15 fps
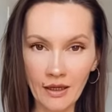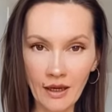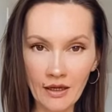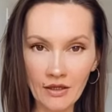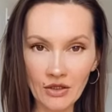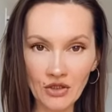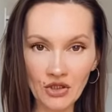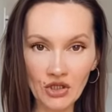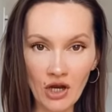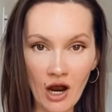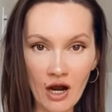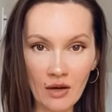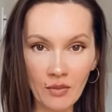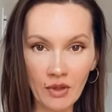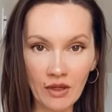Kind of
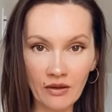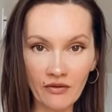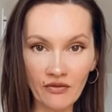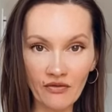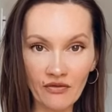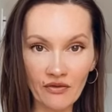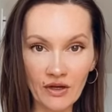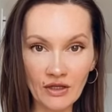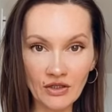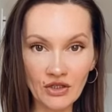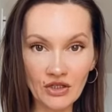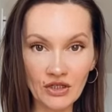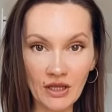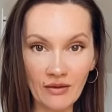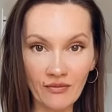charming
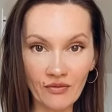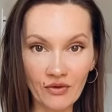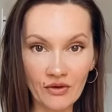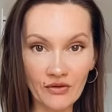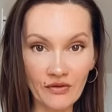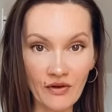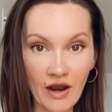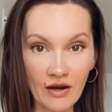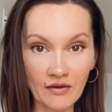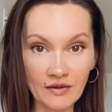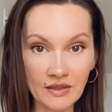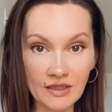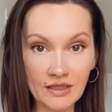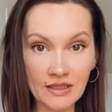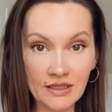French name for a
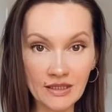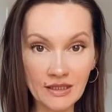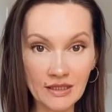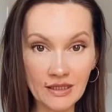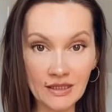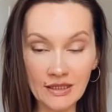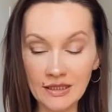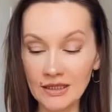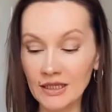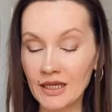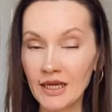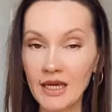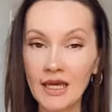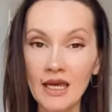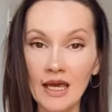fragrance, isn't it?
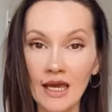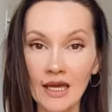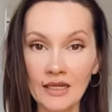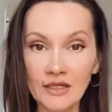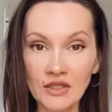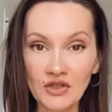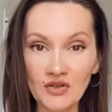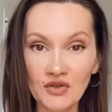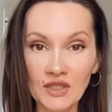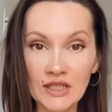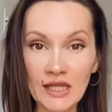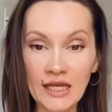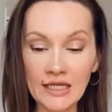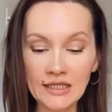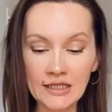And it's
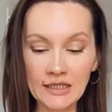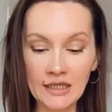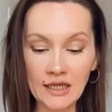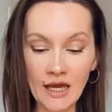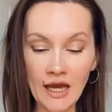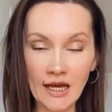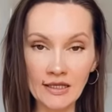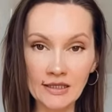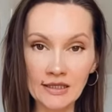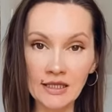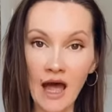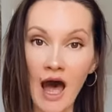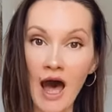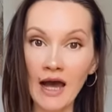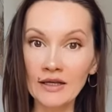translated
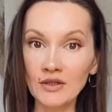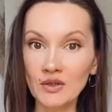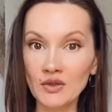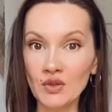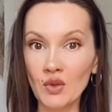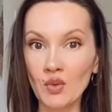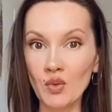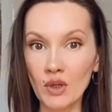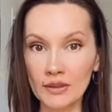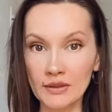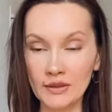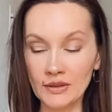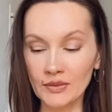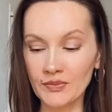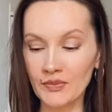as I don't know
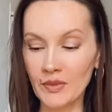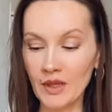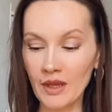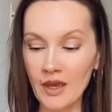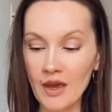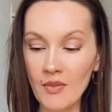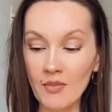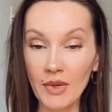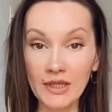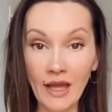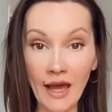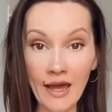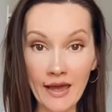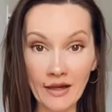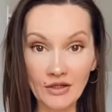what.
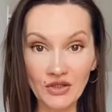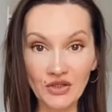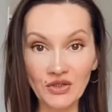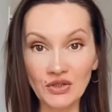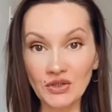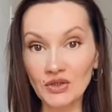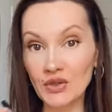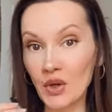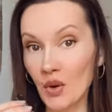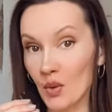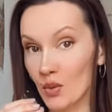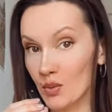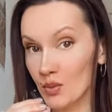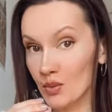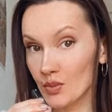But I actually
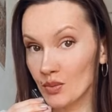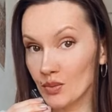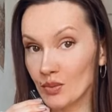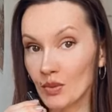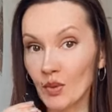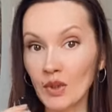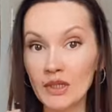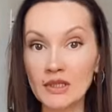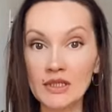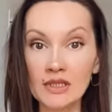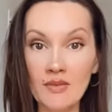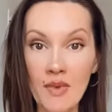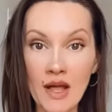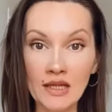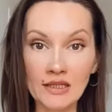know what it
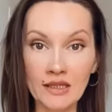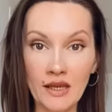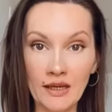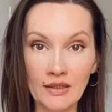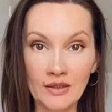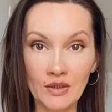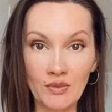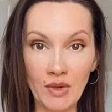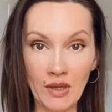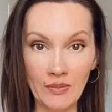smells like to